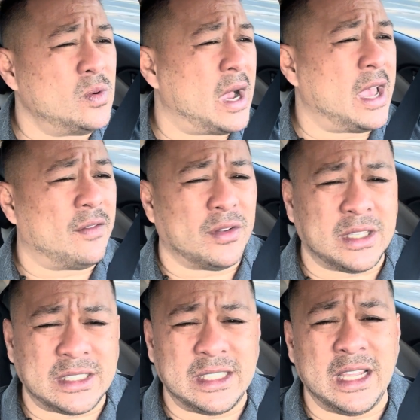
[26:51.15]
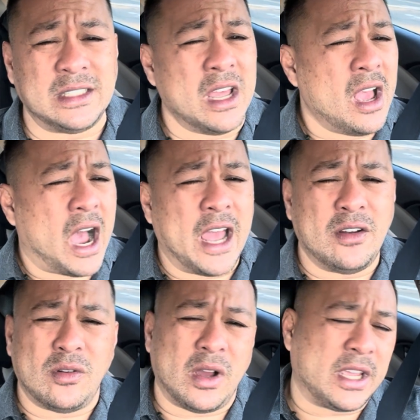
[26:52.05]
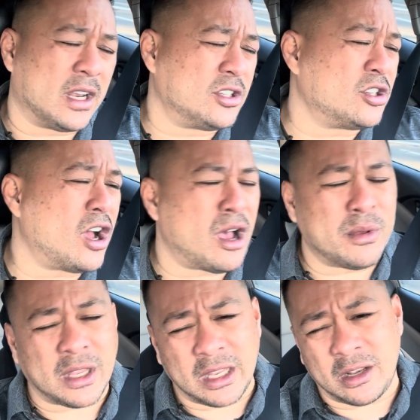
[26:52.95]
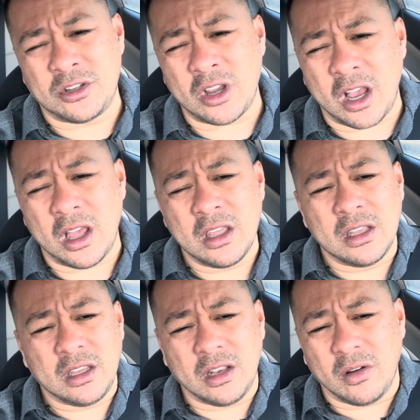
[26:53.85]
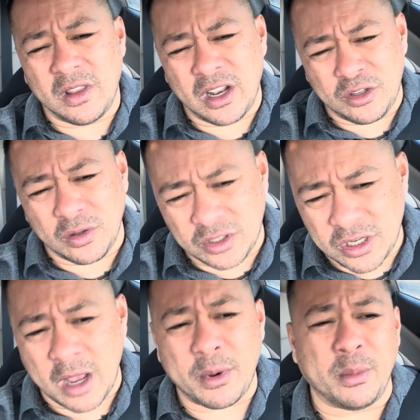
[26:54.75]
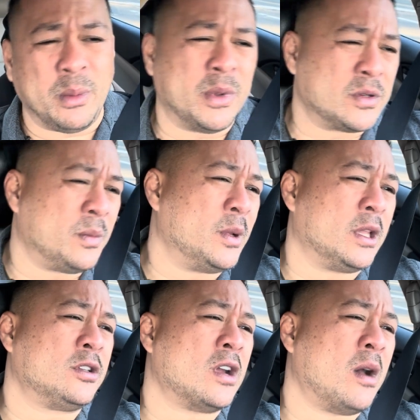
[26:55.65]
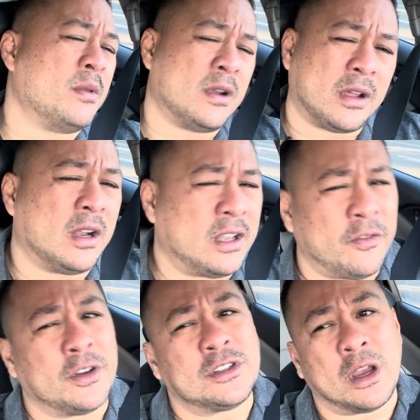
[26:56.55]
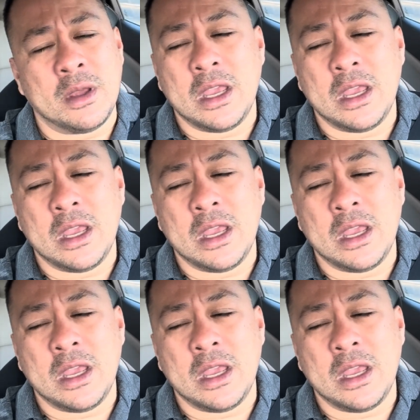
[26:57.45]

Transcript: I have all these things. I don't know. I'll get a job, and I get a job, and then I'll do the job, and I'll be miserable at the job, and then I'll get a different job.